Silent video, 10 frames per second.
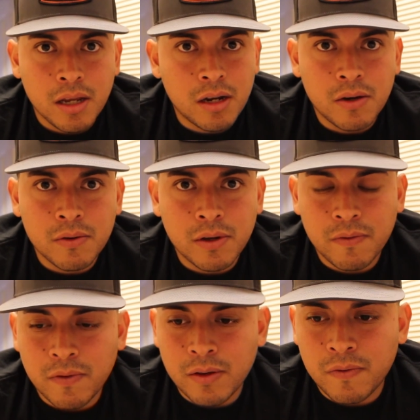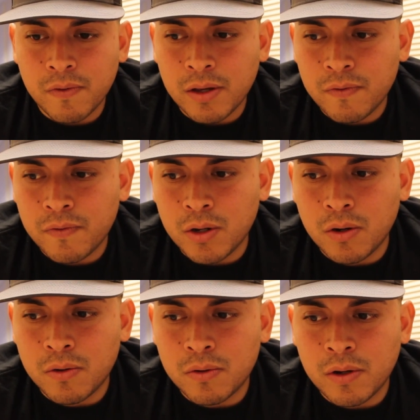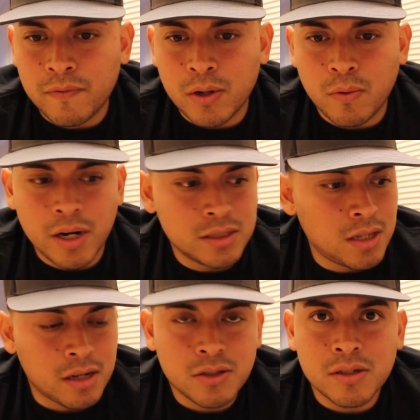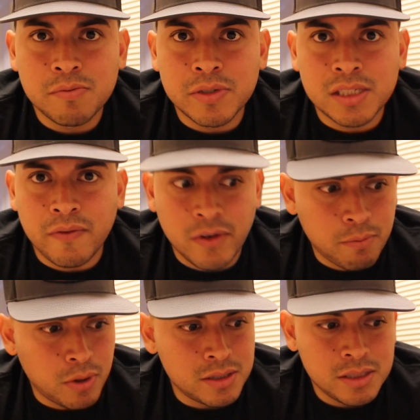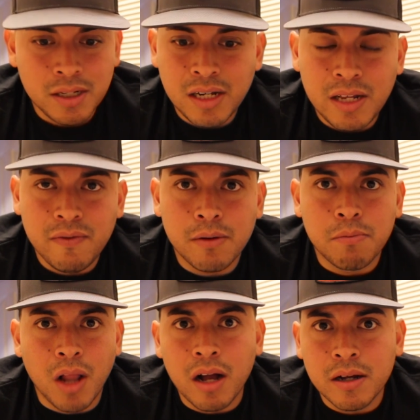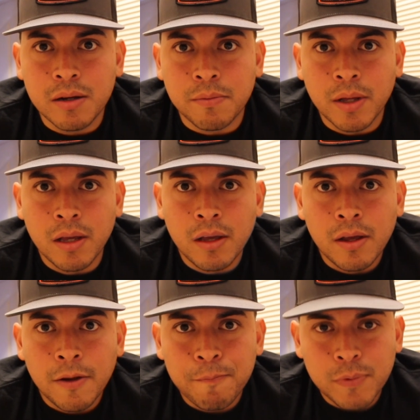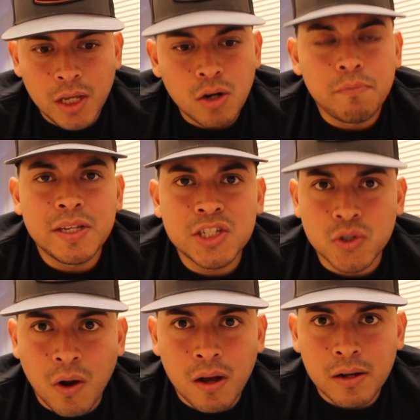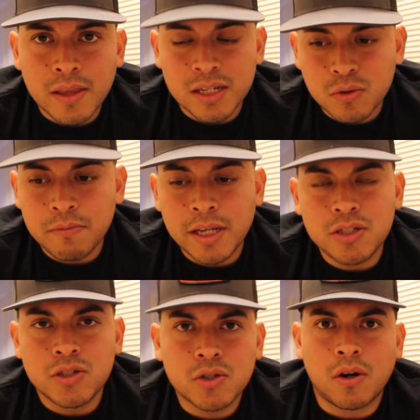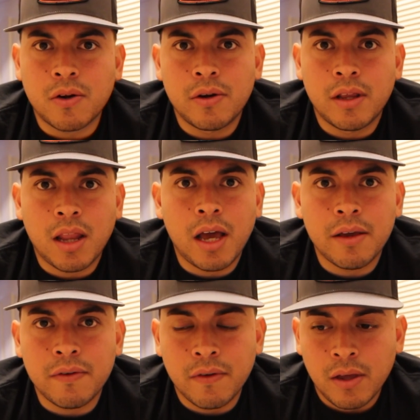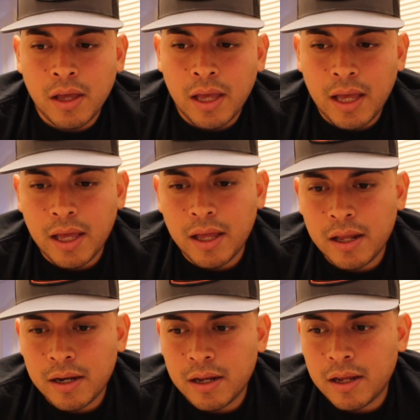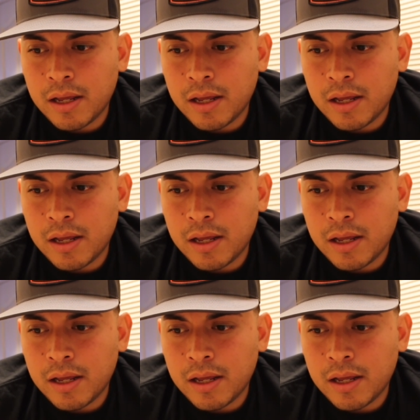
You know, if, if, if you don't if you don't want to talk to a specific person, leave them, block them. You know, be strong. That's what makes you stronger in life. And